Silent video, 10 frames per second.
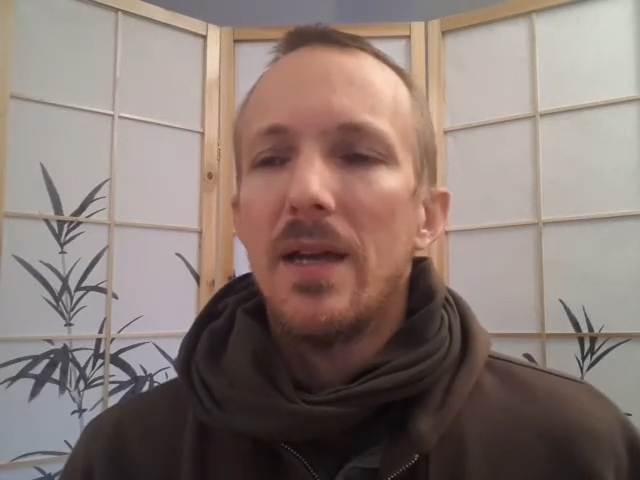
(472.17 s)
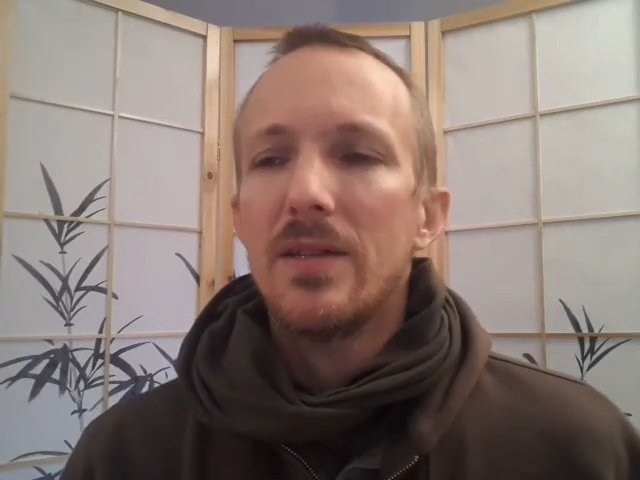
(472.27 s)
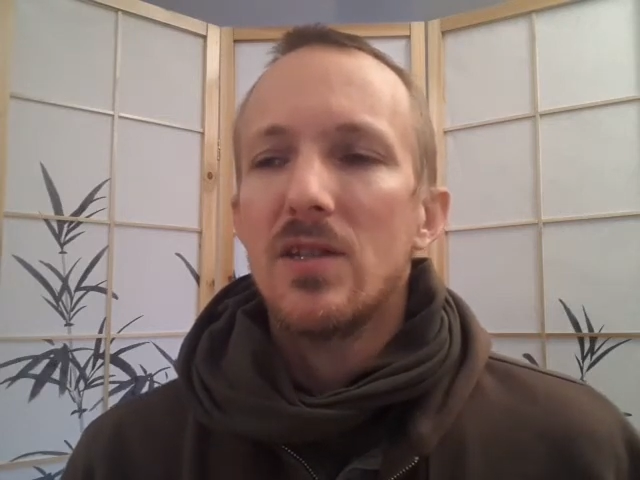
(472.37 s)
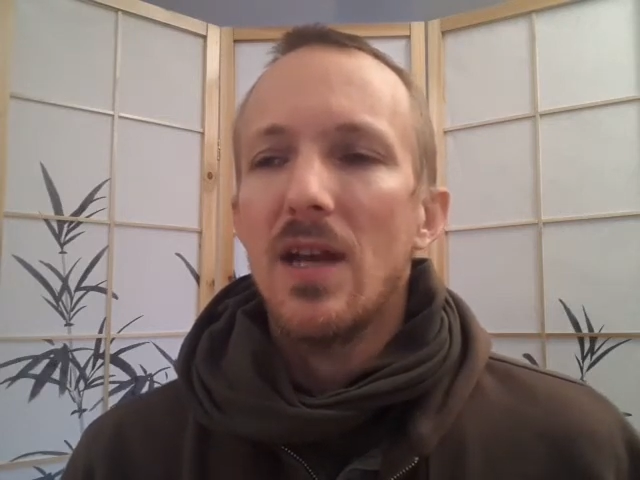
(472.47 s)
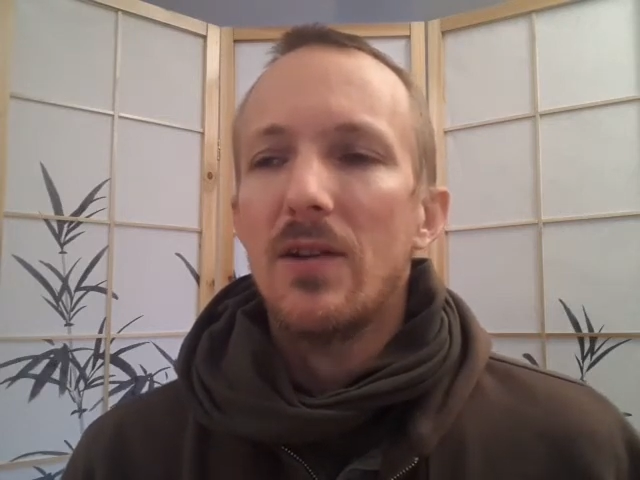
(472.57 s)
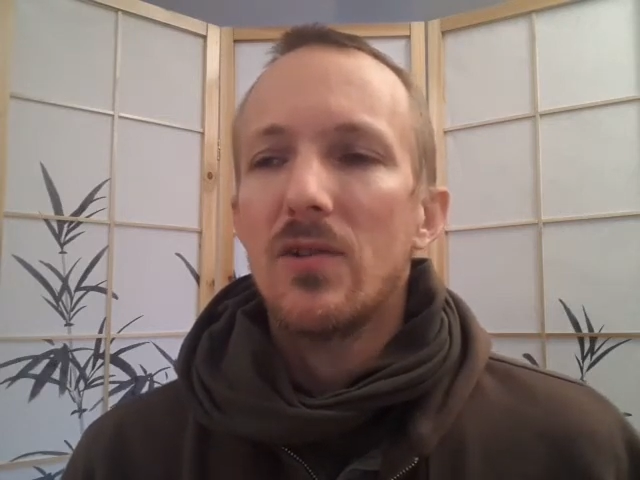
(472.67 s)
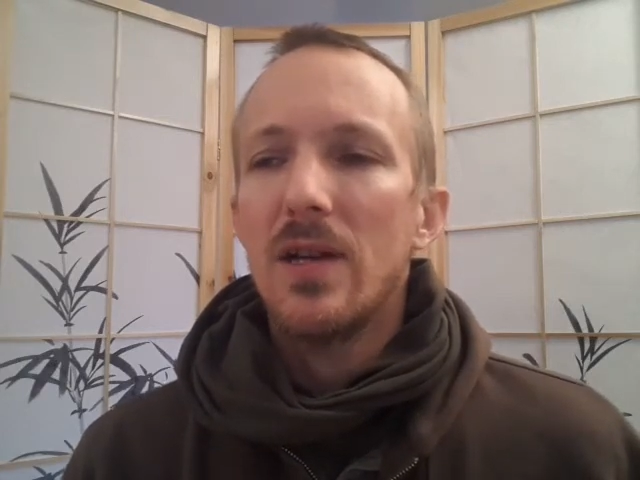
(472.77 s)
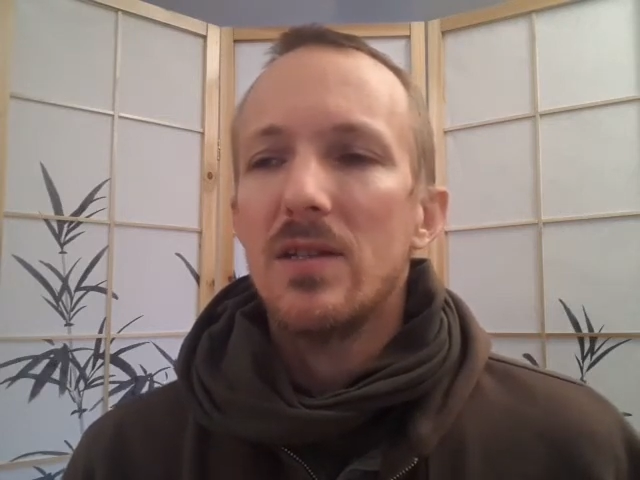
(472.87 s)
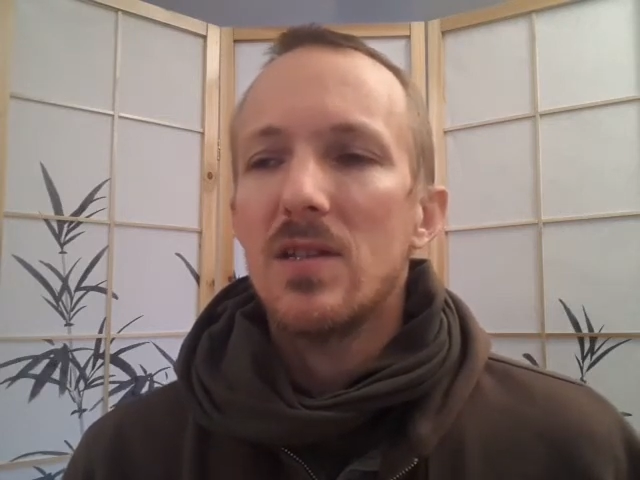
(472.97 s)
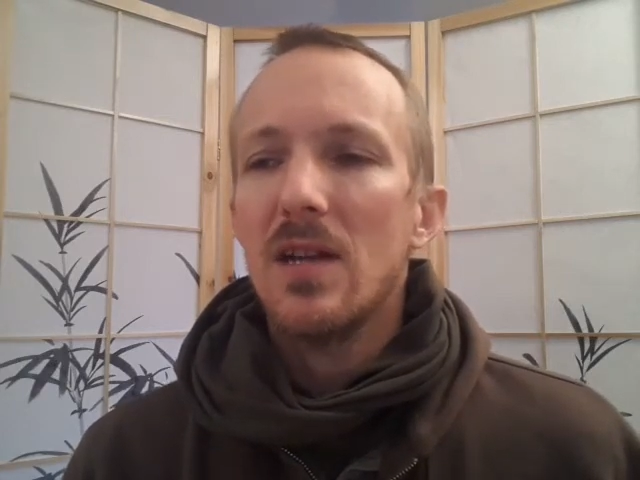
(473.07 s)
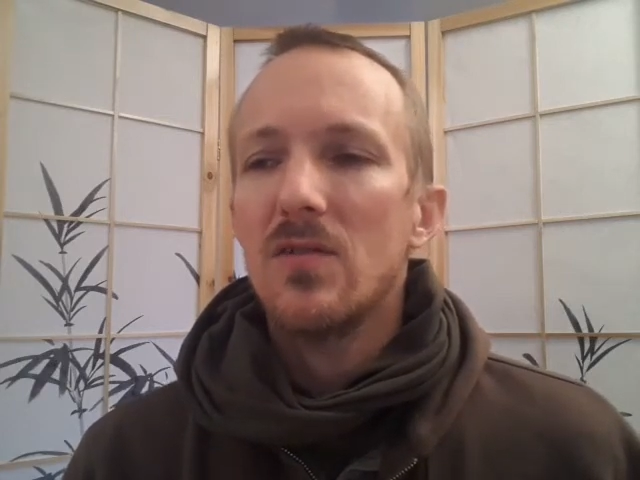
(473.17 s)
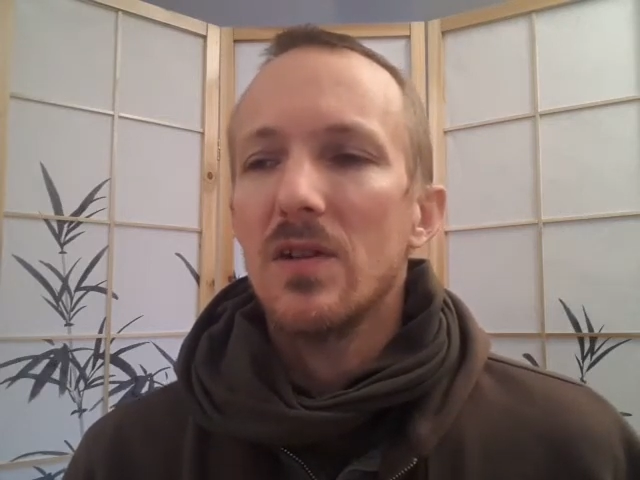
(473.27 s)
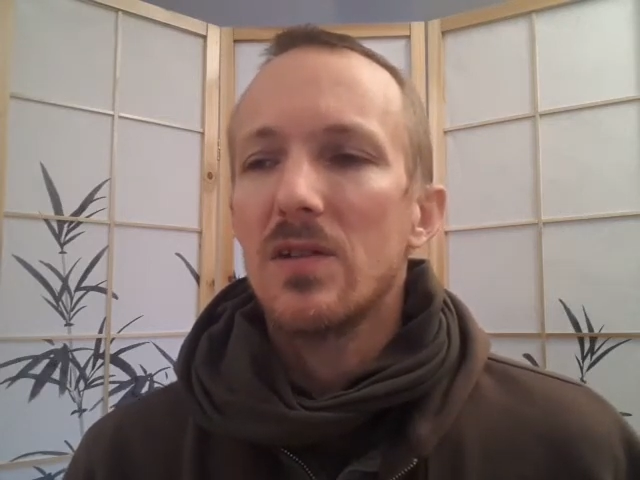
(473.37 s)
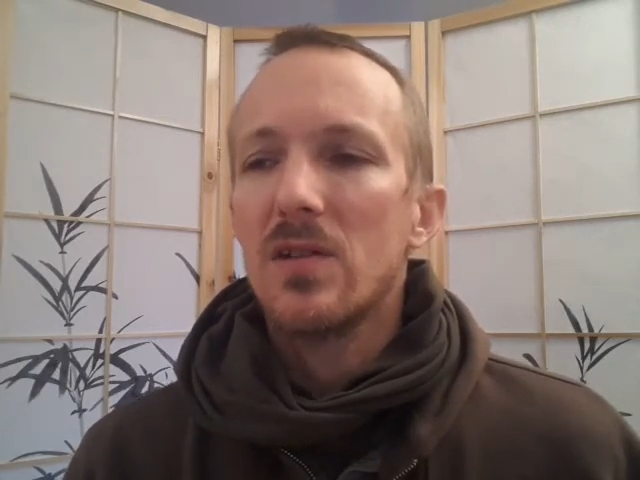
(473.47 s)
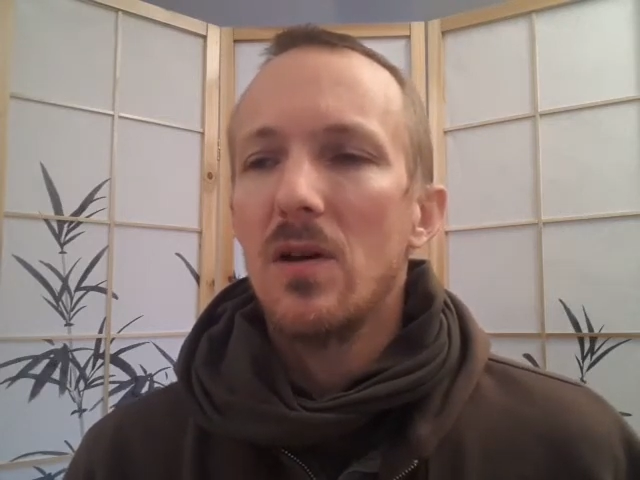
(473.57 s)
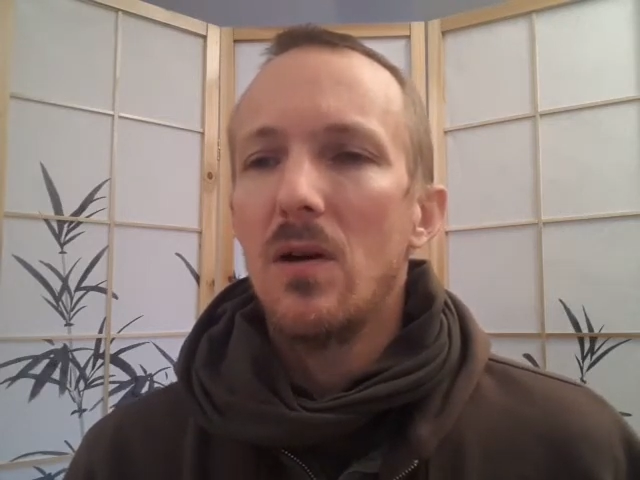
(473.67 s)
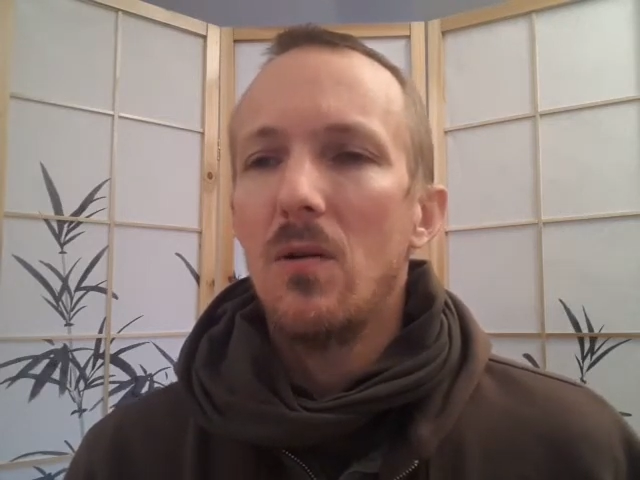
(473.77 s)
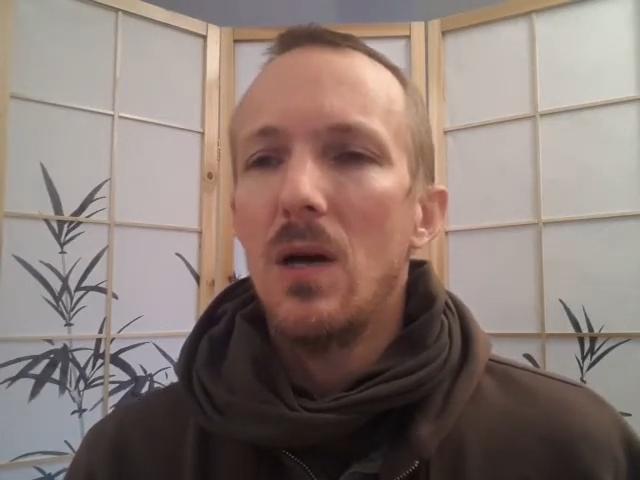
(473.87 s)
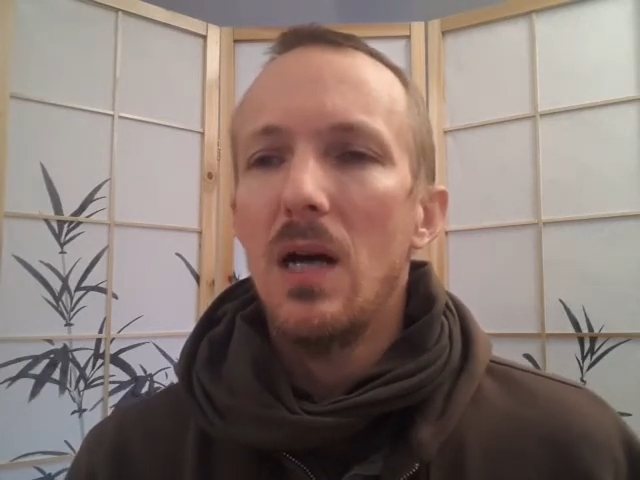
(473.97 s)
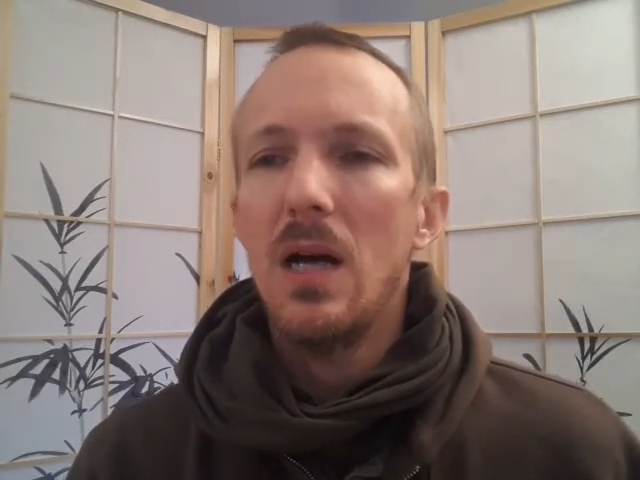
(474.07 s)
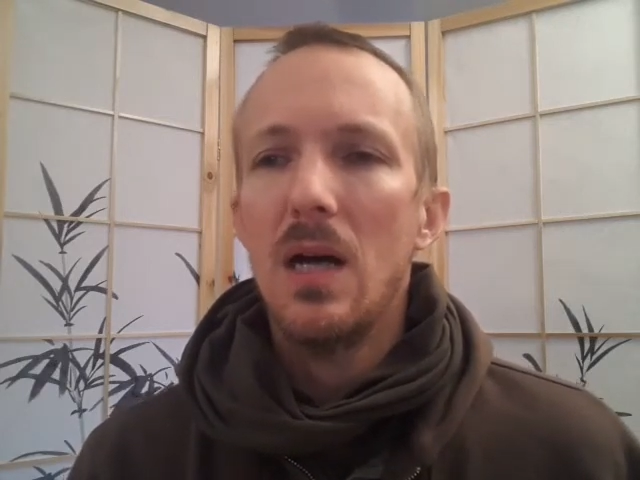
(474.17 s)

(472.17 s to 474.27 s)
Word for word: etc., etc. So